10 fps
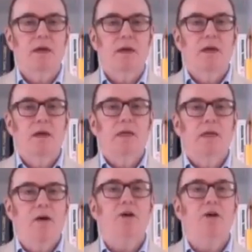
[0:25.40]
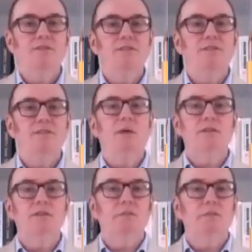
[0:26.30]
The health crisis appears
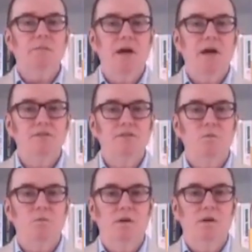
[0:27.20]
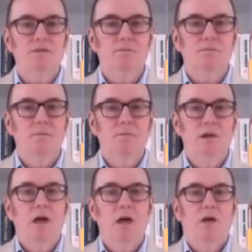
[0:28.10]
to be past the worst.
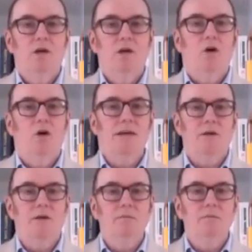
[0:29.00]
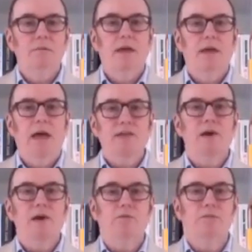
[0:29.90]
Lockdown has
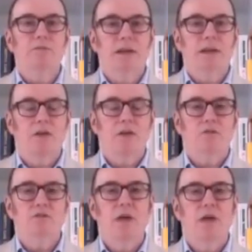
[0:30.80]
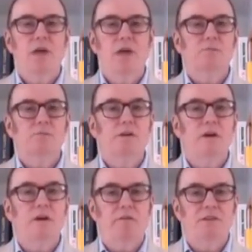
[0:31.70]
helped in many countries to bring the
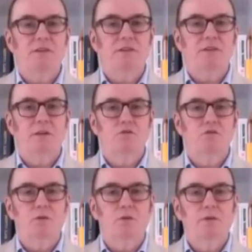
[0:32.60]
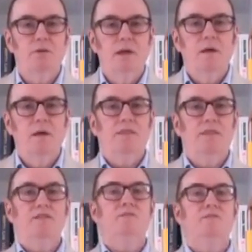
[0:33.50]
virus under control, but
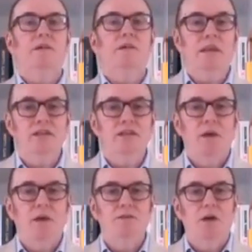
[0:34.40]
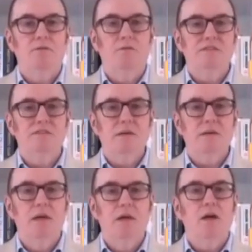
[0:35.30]
this has been at the expense of a deep
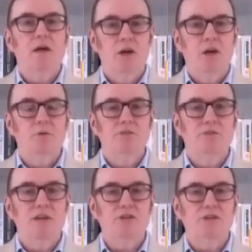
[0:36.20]
global recession.